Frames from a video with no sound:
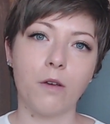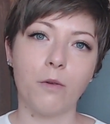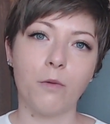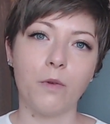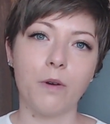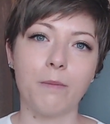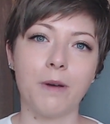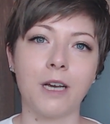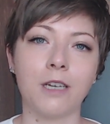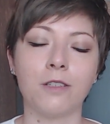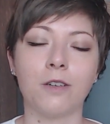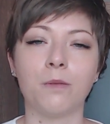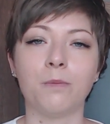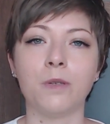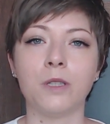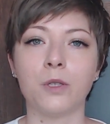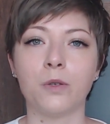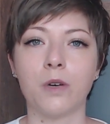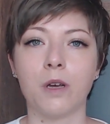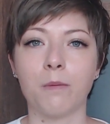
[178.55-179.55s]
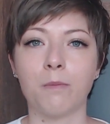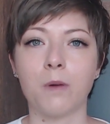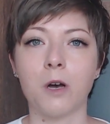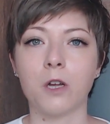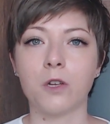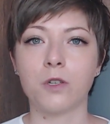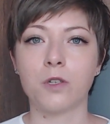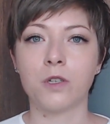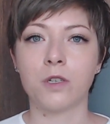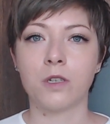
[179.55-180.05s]
we might not be doing
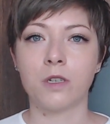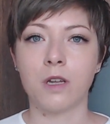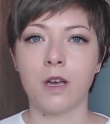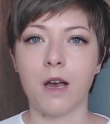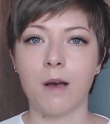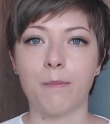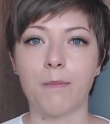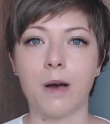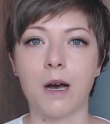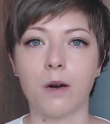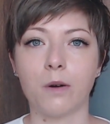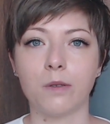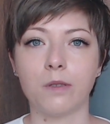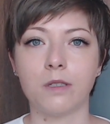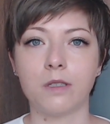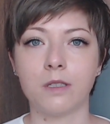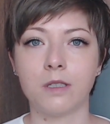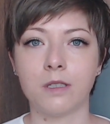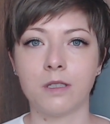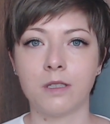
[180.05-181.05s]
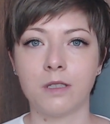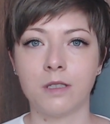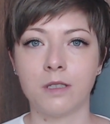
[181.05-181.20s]
much about